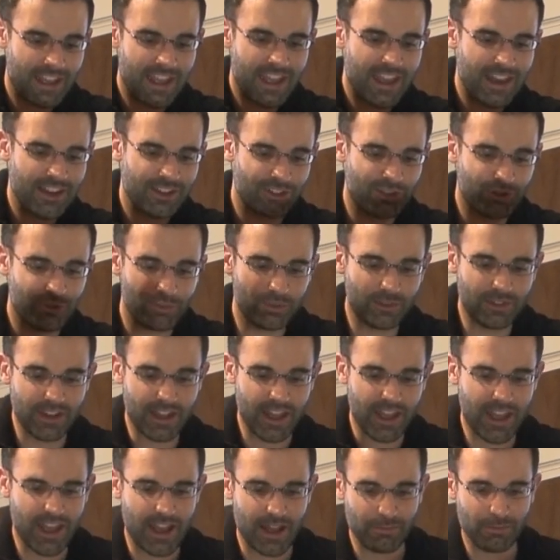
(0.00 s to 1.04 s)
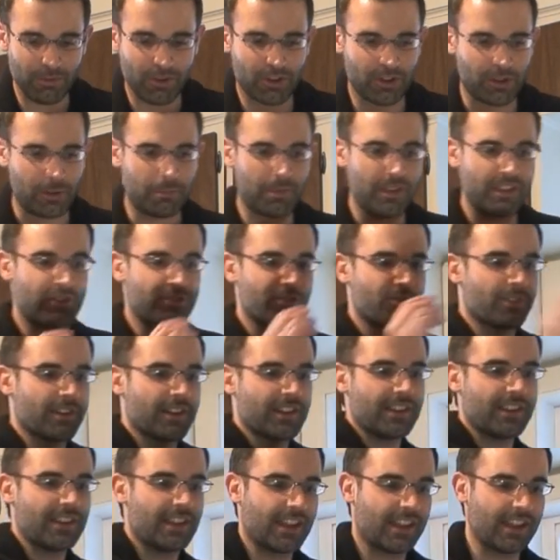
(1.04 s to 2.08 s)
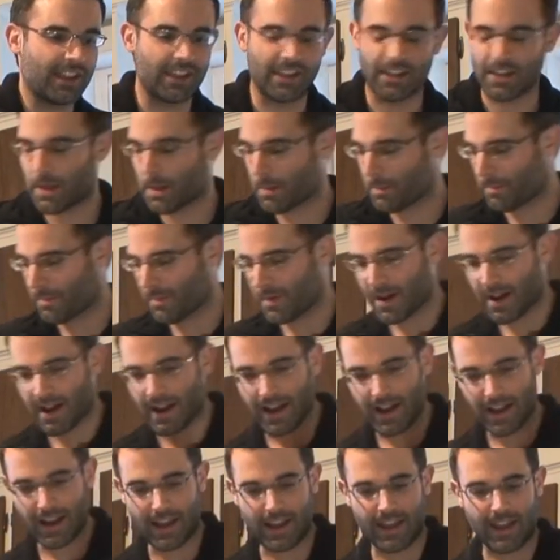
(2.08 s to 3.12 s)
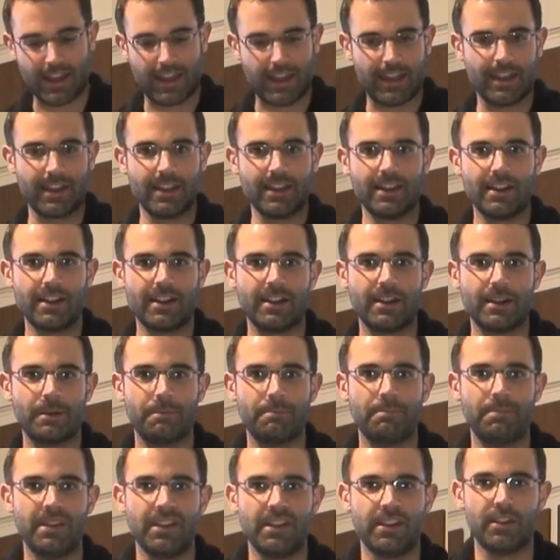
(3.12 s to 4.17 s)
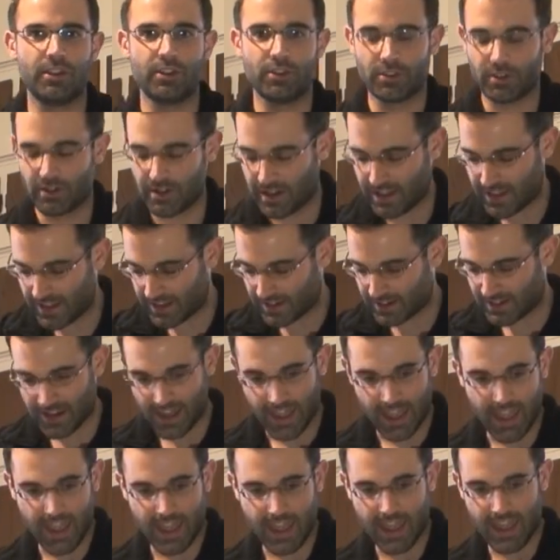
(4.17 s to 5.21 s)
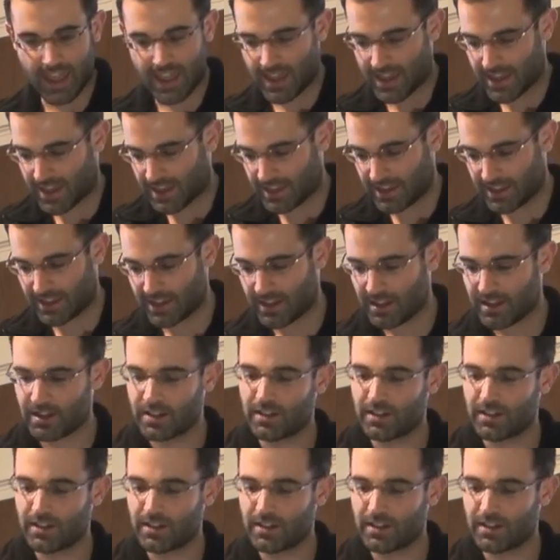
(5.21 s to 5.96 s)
And today I'm going to be drinking my beer in a